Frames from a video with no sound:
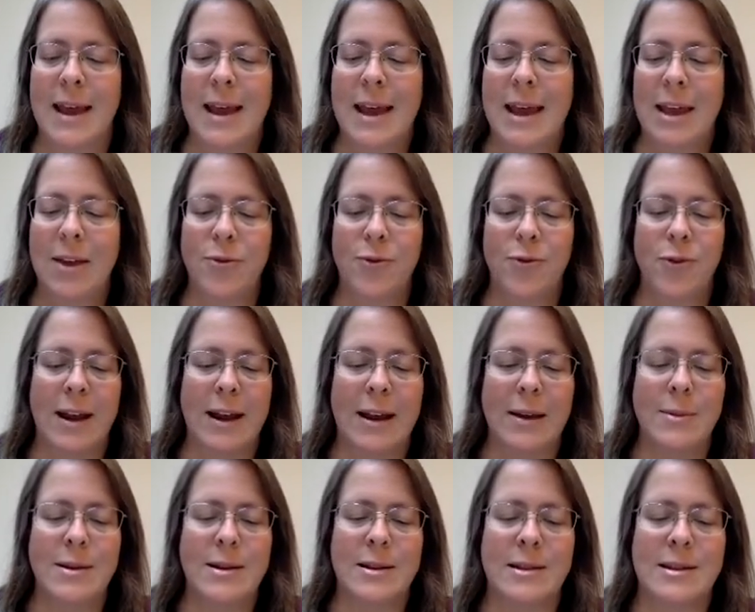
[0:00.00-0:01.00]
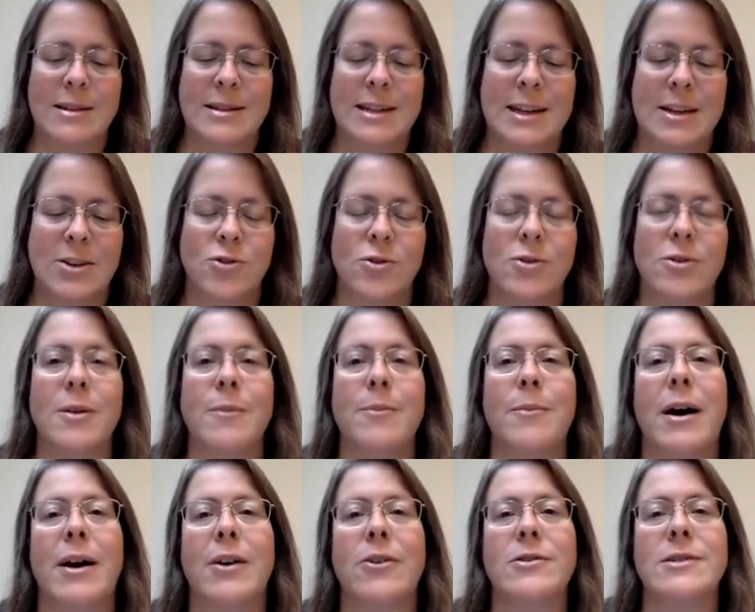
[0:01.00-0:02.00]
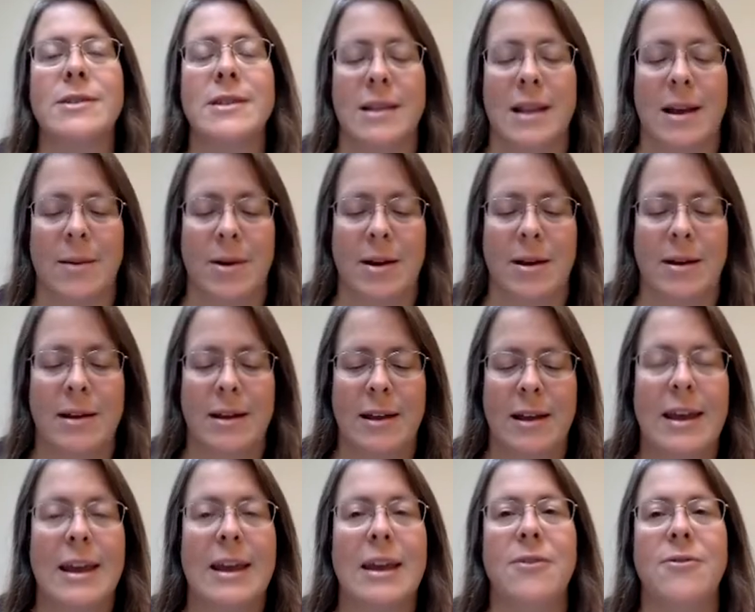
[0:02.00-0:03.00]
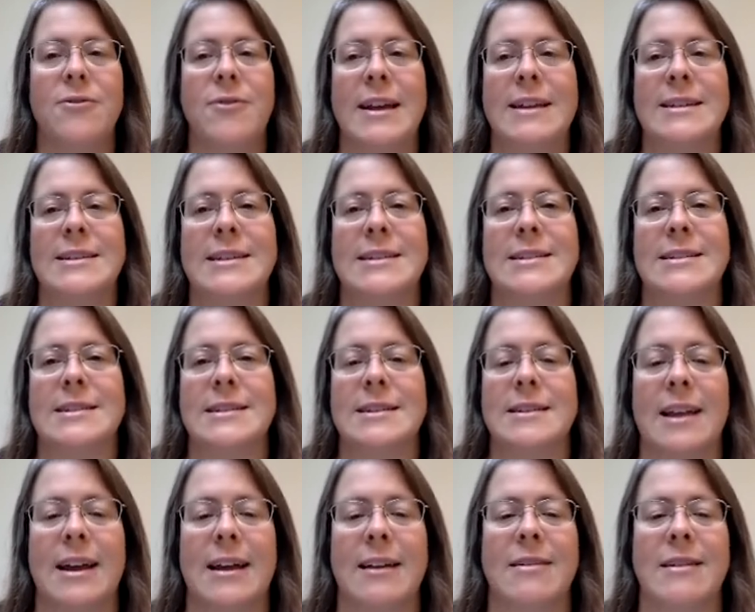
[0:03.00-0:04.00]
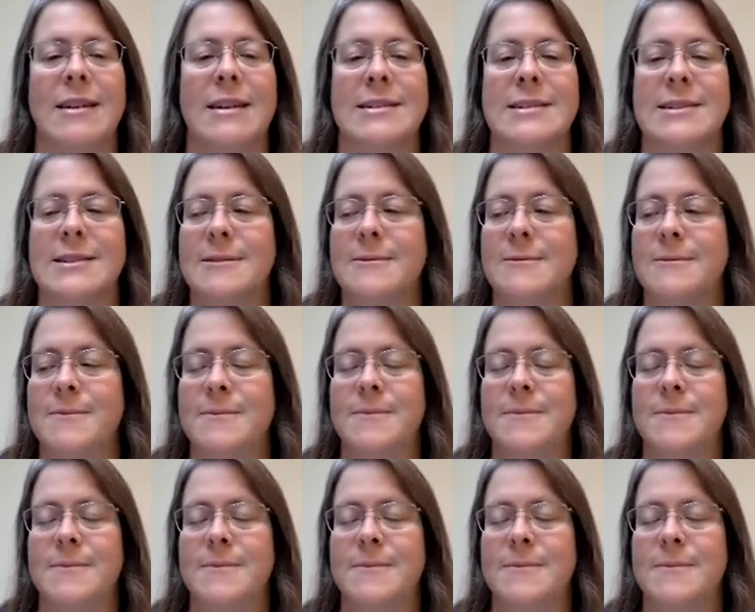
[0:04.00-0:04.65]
He framed the central modern dilemma he faces like this